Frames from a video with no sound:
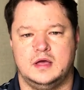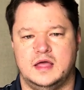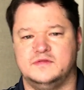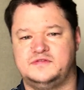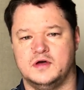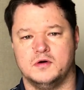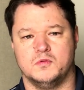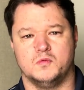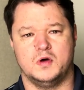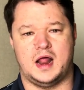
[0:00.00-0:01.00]
And so
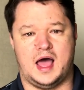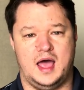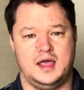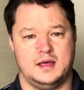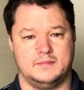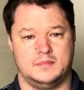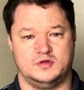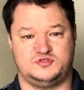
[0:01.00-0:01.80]
what I am